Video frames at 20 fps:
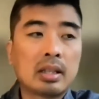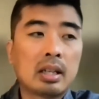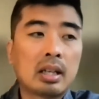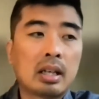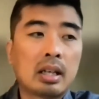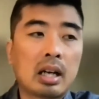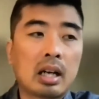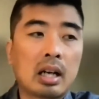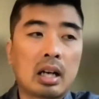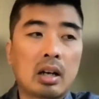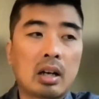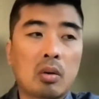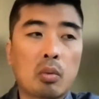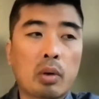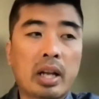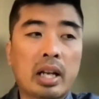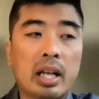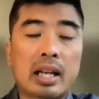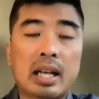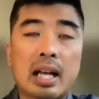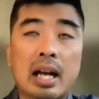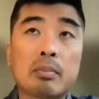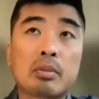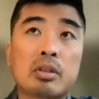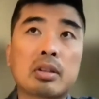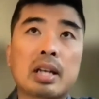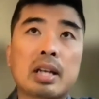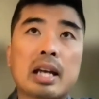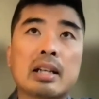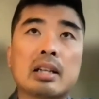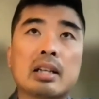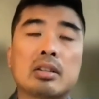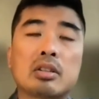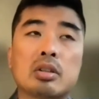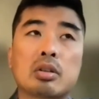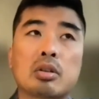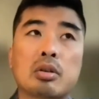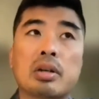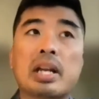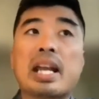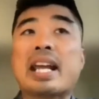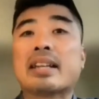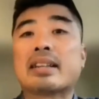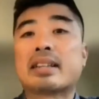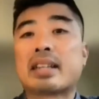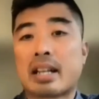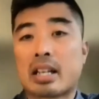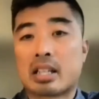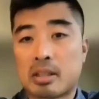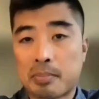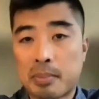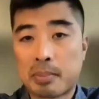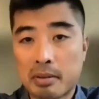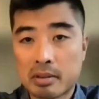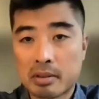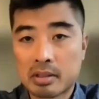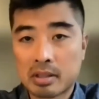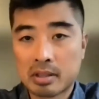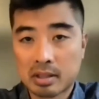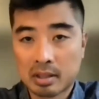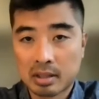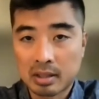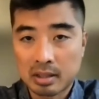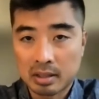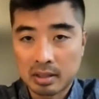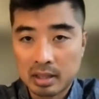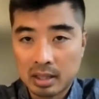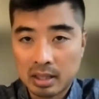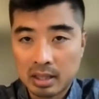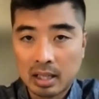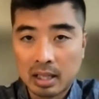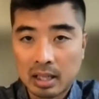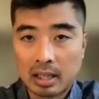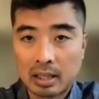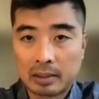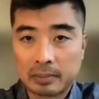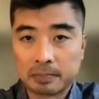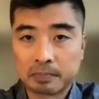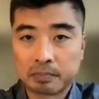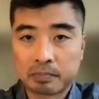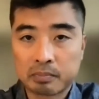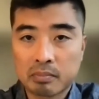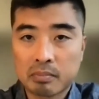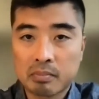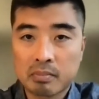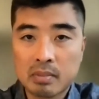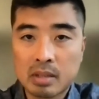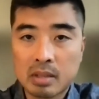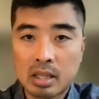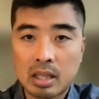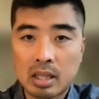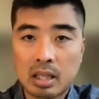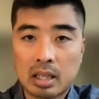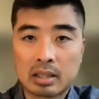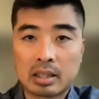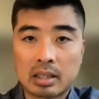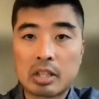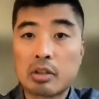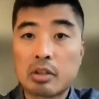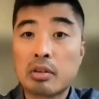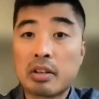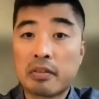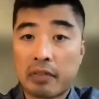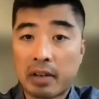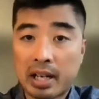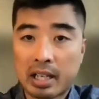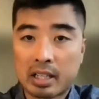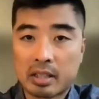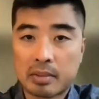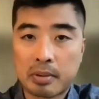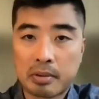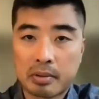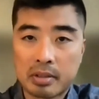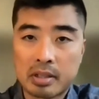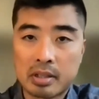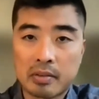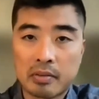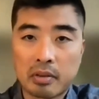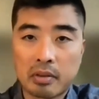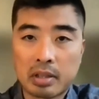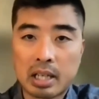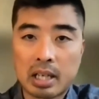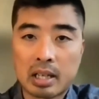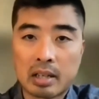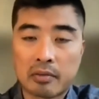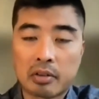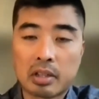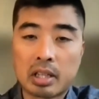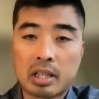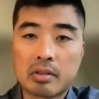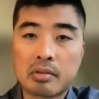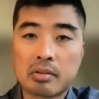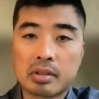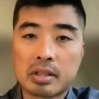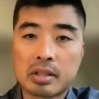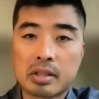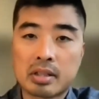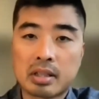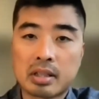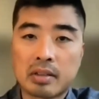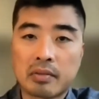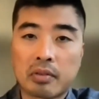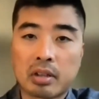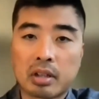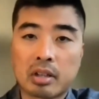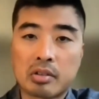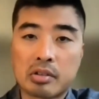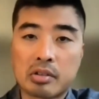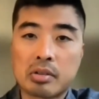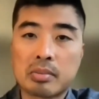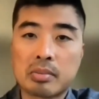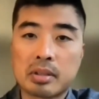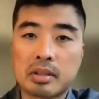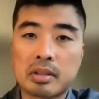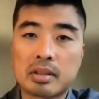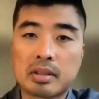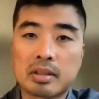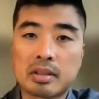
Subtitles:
where they come together to create the experience, um, the unified experience for their users and for the consumers.